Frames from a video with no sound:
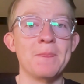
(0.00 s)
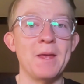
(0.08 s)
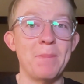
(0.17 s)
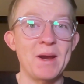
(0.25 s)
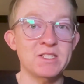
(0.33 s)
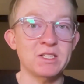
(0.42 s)
they
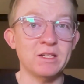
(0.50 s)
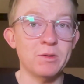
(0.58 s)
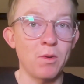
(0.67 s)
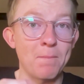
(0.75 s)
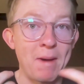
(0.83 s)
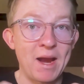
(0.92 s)
basically
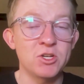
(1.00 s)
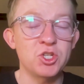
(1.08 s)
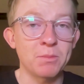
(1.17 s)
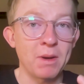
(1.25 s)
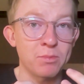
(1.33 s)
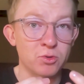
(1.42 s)
were managing
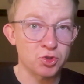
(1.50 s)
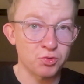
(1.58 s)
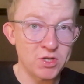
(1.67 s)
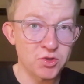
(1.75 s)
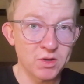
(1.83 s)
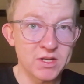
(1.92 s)
people's
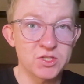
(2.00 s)
treasuries.